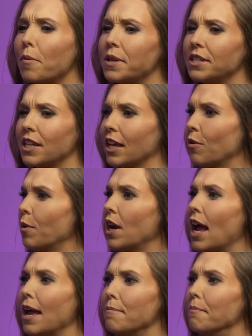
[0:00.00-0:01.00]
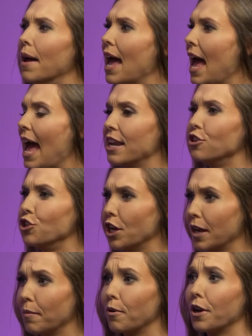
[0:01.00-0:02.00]
like when I'm at a
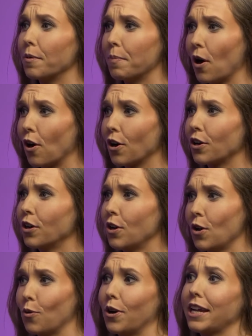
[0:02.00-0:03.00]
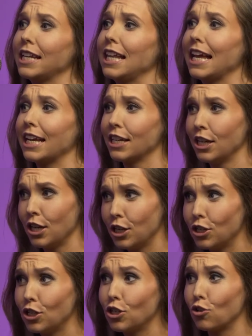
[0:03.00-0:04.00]
gym or at a park where I can like
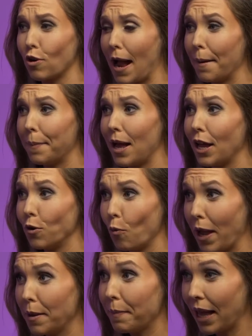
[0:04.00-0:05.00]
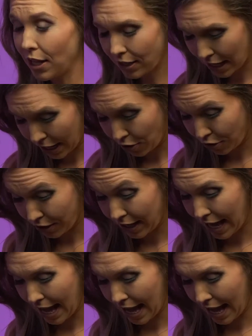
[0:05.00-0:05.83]
strap on a weight belt. I currently have